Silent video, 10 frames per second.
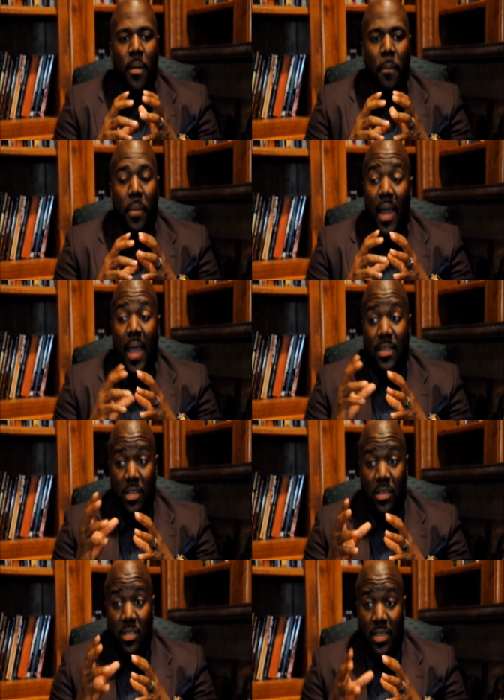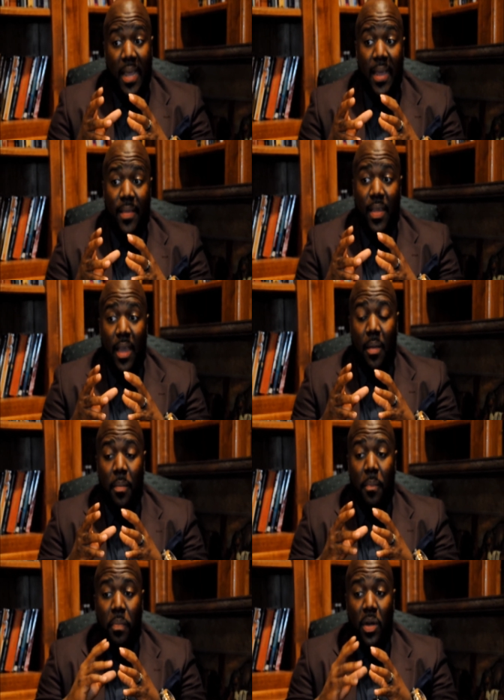But I had to understand that
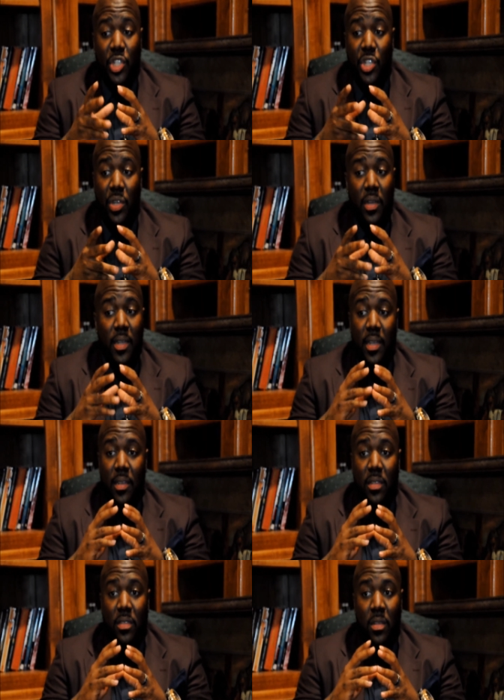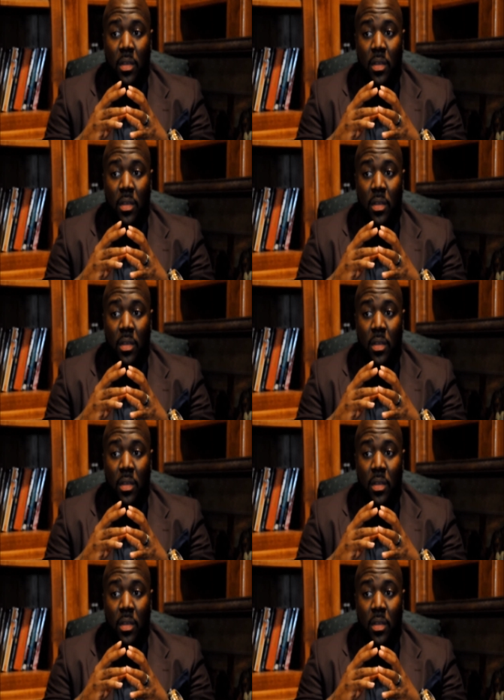pressure is